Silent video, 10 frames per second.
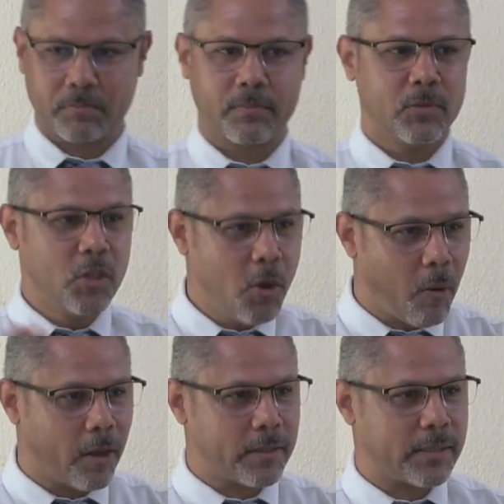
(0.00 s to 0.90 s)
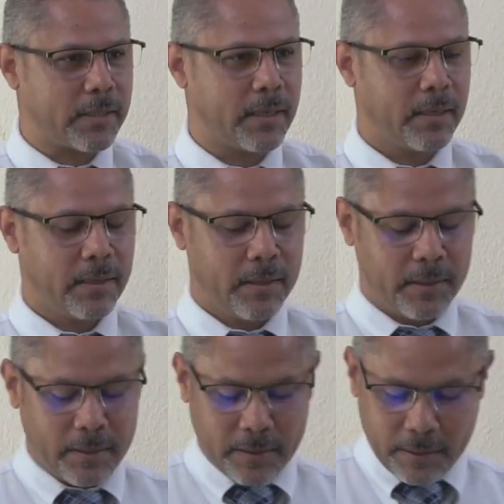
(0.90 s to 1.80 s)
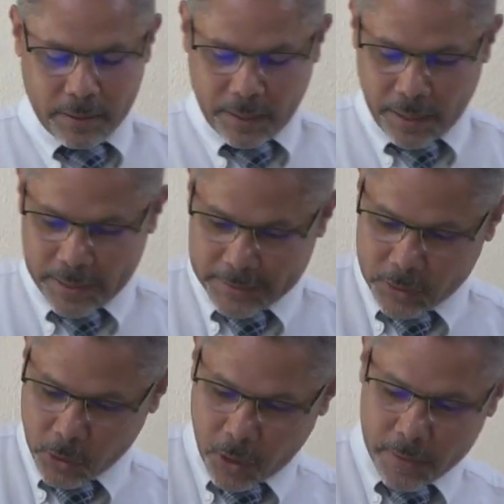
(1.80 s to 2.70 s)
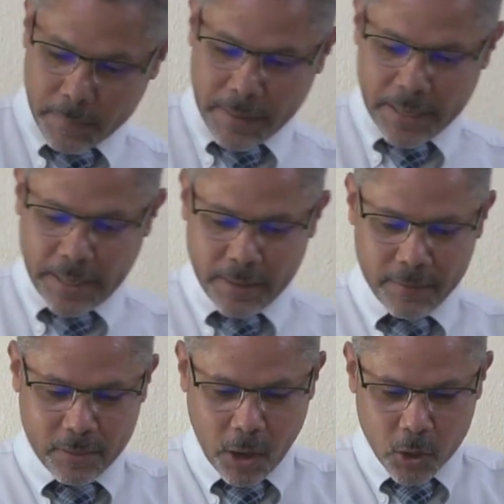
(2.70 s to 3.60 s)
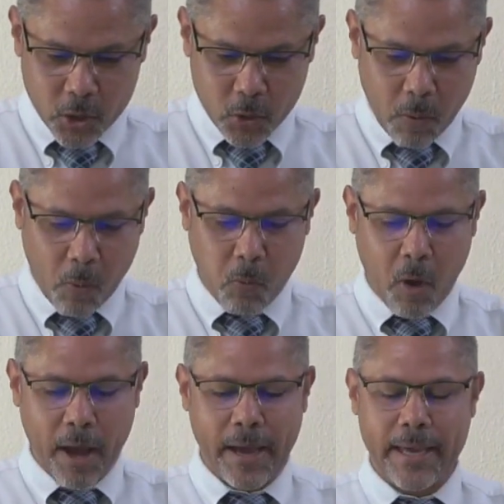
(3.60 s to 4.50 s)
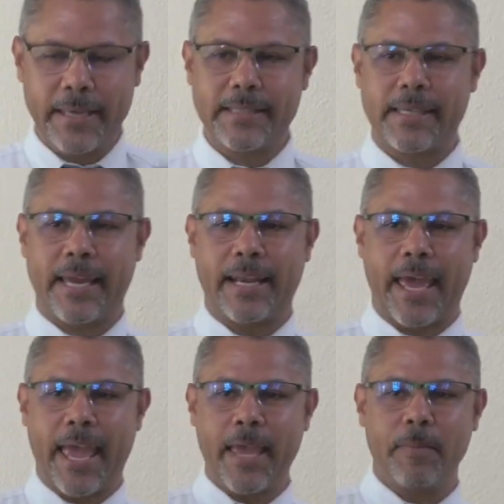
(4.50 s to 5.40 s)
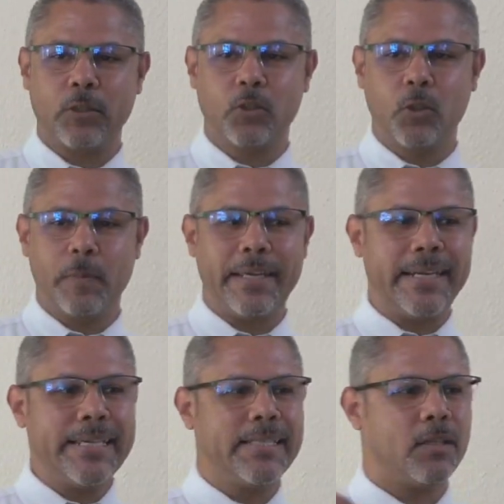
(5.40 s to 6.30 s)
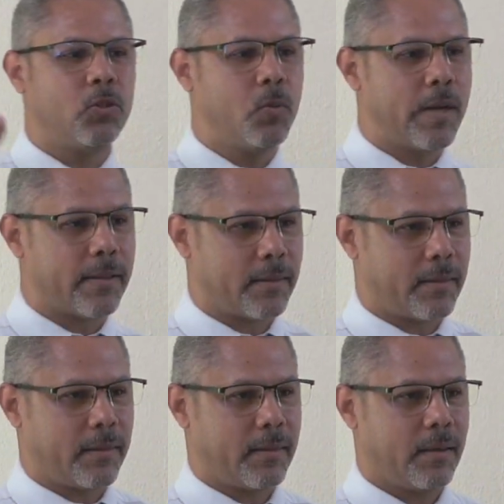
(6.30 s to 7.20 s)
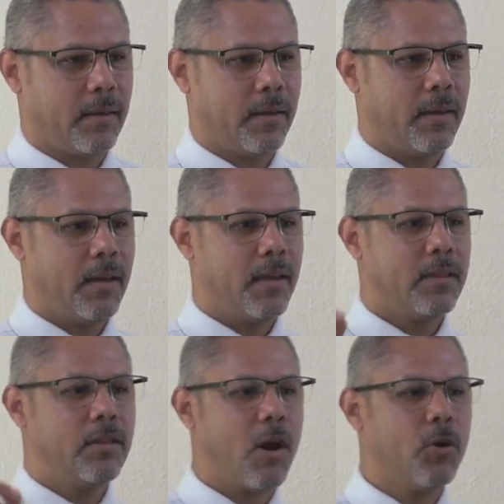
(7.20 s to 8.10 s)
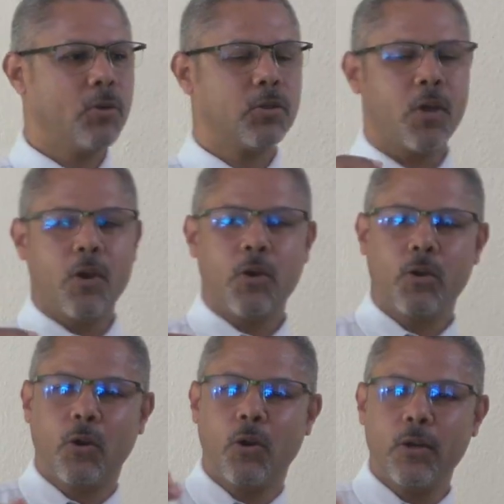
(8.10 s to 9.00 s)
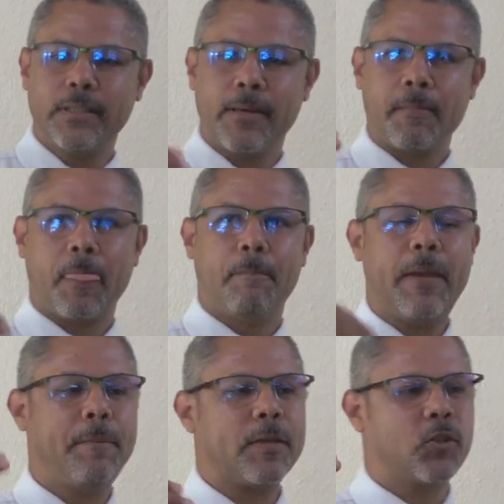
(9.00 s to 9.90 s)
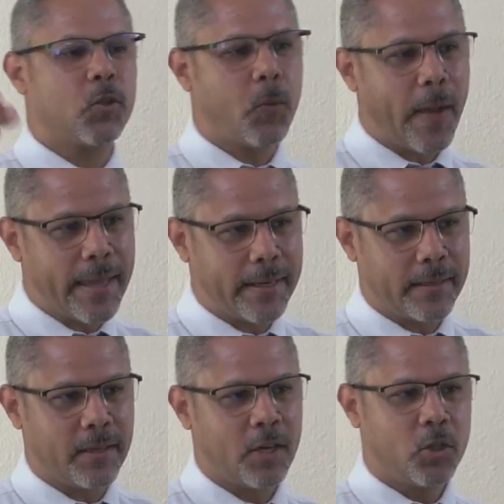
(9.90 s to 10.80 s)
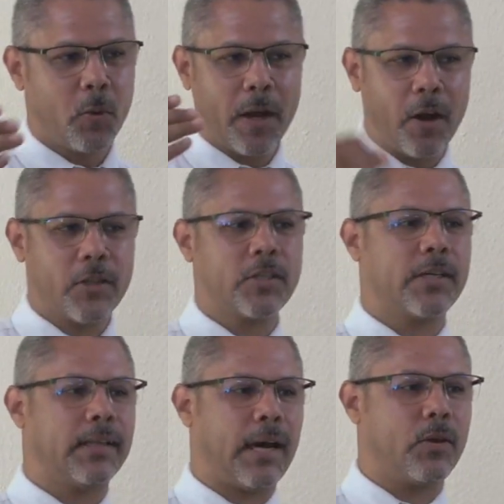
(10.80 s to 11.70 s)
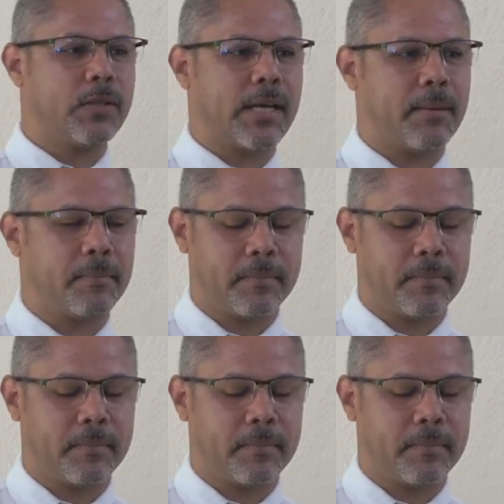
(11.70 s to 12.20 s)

nuanced, and it took on the meaning, those who were wise and able to be reasoned with, those who could be persuaded to a logical outcome.